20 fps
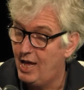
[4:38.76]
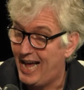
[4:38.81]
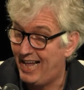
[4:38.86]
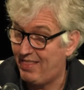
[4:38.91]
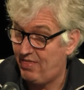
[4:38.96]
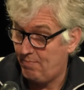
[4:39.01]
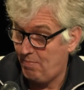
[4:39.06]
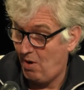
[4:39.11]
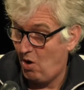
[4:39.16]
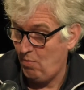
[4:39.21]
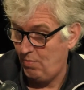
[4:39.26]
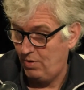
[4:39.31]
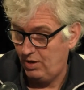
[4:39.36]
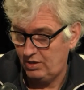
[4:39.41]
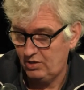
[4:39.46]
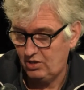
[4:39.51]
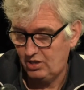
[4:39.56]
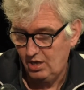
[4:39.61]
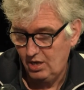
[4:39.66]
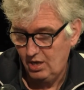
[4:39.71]
At the
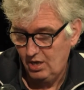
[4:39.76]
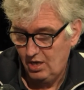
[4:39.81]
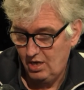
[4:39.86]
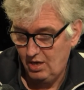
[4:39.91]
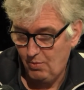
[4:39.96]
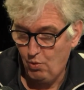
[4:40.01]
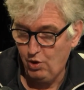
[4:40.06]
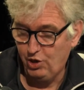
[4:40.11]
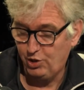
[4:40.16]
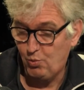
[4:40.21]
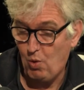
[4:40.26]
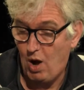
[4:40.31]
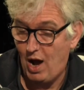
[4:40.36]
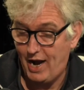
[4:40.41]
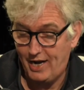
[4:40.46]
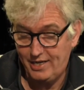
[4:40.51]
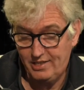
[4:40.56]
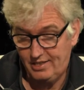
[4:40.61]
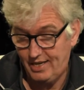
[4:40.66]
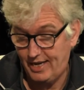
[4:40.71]
moment,
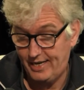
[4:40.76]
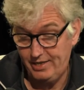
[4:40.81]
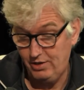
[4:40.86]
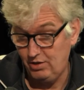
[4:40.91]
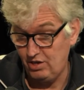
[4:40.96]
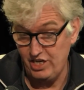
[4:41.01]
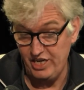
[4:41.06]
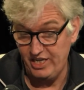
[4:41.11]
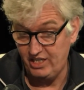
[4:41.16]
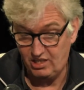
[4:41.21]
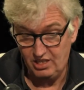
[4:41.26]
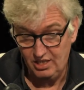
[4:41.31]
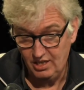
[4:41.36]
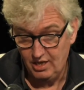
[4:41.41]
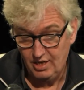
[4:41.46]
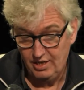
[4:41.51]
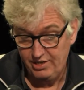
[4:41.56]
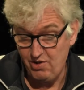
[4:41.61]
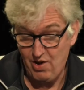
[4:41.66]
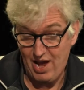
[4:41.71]
worldwide, say
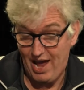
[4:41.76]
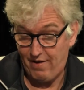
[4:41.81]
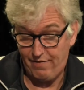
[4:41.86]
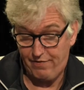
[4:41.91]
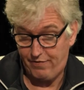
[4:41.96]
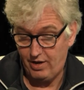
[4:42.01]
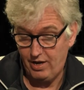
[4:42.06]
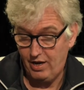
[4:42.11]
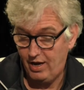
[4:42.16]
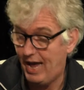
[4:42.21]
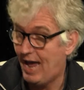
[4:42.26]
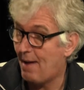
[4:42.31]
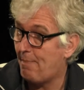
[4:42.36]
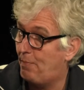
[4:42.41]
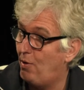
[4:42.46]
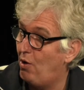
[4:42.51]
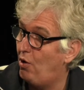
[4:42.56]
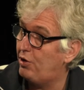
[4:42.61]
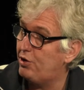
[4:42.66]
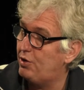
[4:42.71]
you have
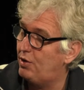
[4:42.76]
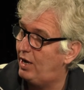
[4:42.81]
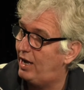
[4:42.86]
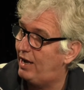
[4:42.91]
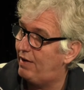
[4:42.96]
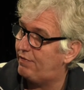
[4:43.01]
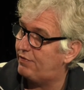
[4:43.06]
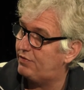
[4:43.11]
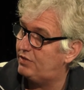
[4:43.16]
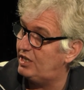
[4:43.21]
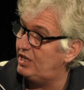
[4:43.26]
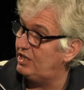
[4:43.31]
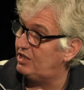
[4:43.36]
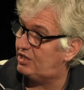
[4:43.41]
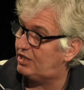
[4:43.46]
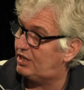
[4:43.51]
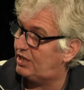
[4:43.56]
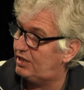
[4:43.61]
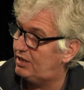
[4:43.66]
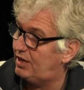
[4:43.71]
Apple, you have
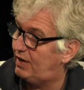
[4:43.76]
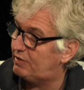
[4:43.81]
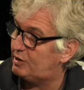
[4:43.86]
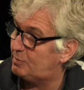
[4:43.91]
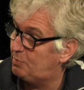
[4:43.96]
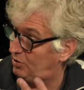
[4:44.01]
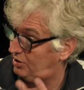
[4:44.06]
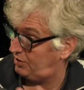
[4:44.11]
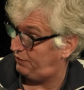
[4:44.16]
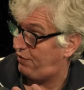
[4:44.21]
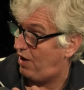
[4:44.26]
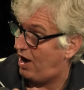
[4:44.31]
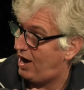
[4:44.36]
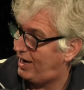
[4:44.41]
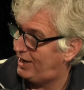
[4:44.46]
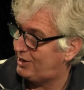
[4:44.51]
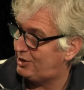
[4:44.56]
Deezer, you have Spotify.